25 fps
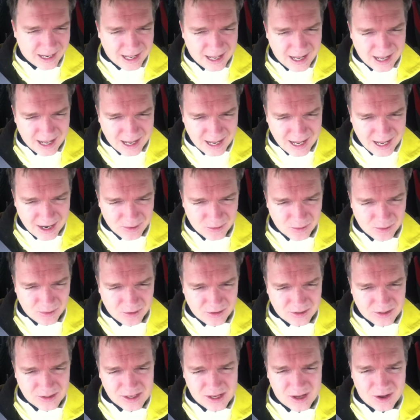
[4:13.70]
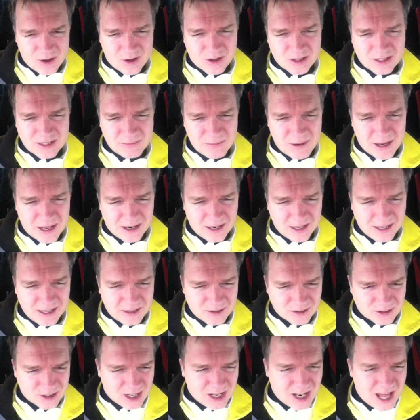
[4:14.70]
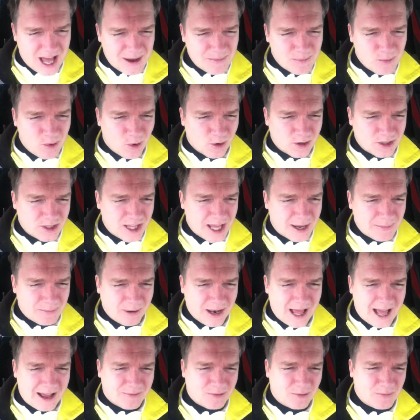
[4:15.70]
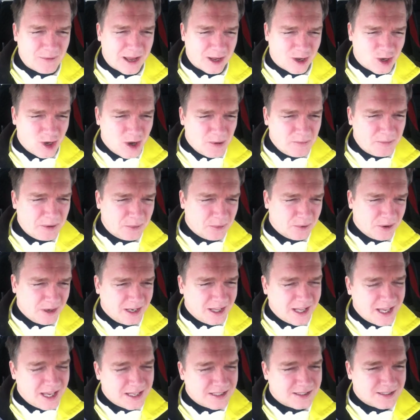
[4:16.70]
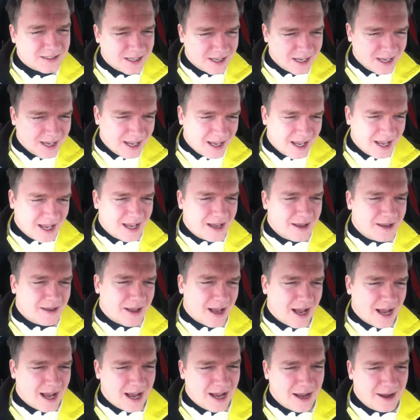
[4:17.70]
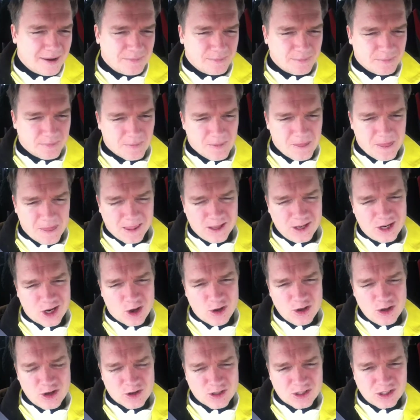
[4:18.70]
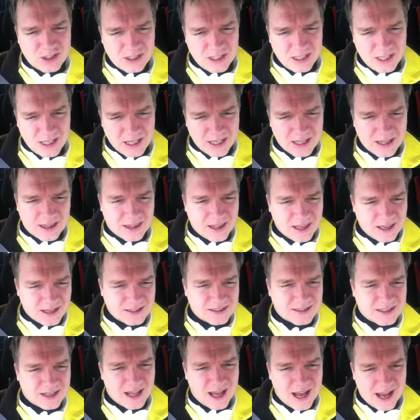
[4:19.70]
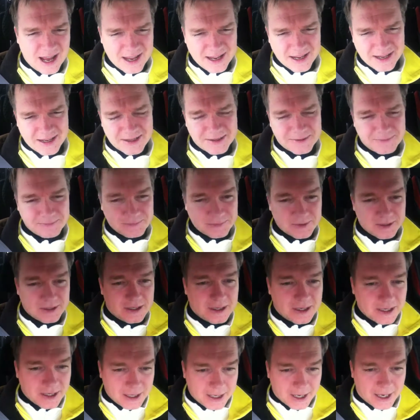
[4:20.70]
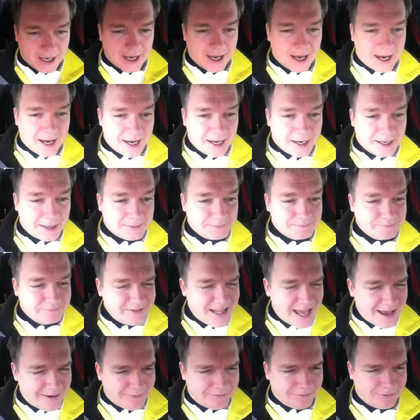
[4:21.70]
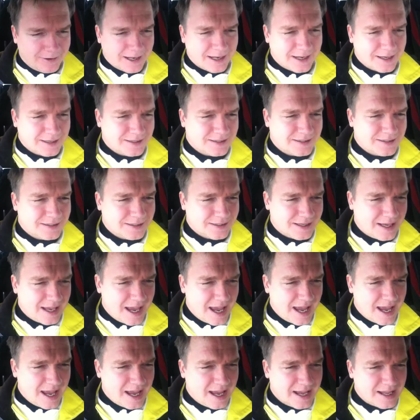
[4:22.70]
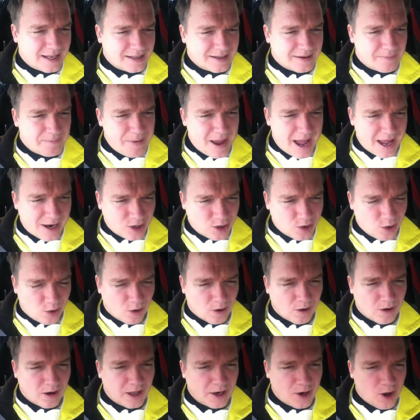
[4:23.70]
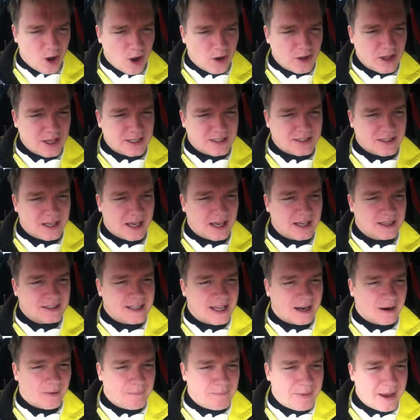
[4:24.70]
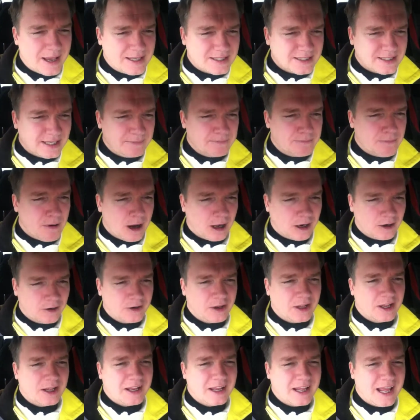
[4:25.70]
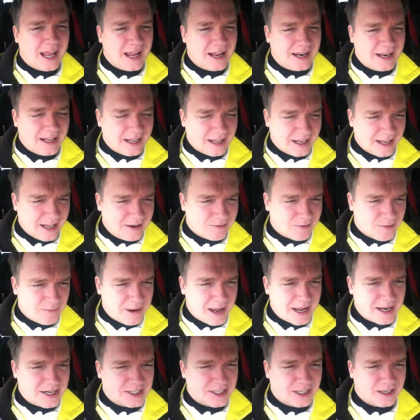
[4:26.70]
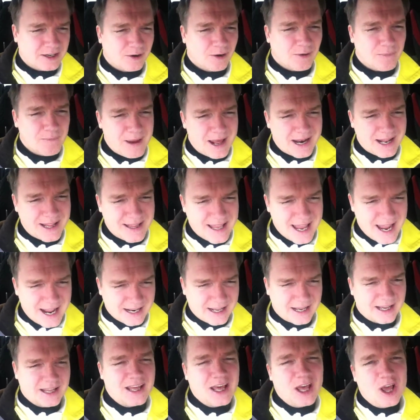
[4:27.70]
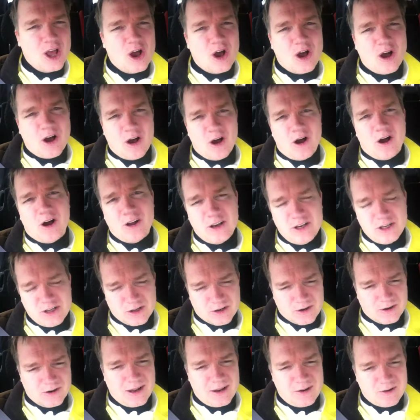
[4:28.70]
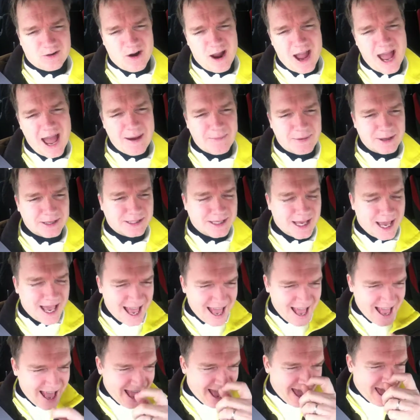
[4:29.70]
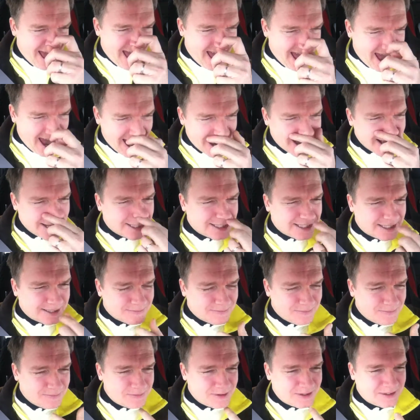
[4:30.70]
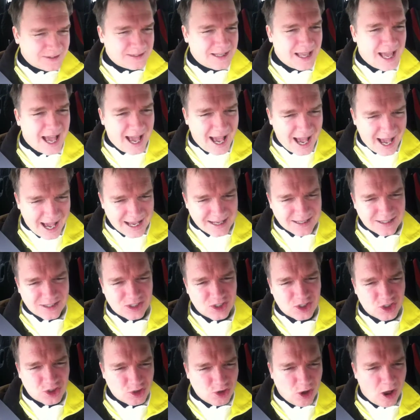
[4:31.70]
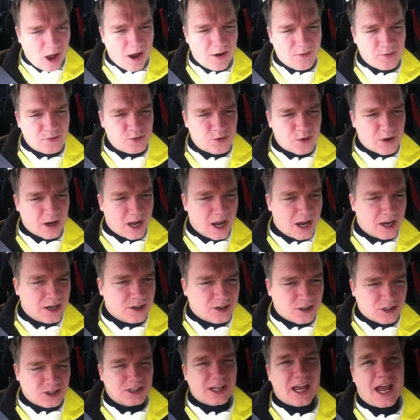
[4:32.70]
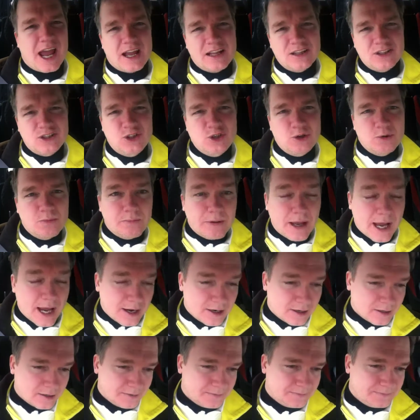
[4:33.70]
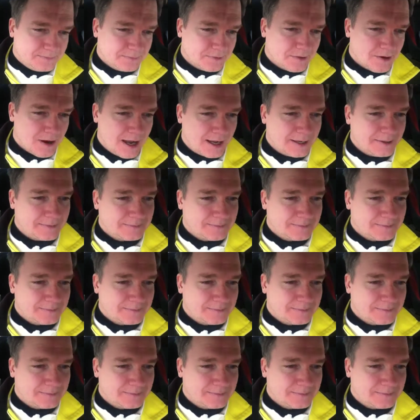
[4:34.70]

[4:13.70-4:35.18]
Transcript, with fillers: and ultimately, there's a lot more to that platform that could be released. Um, you know, you're seeing things like um, Netflix and Pandora and all these things that are basically monitoring, gaining information or metadata on your, your habits. As, as software understands you better, right?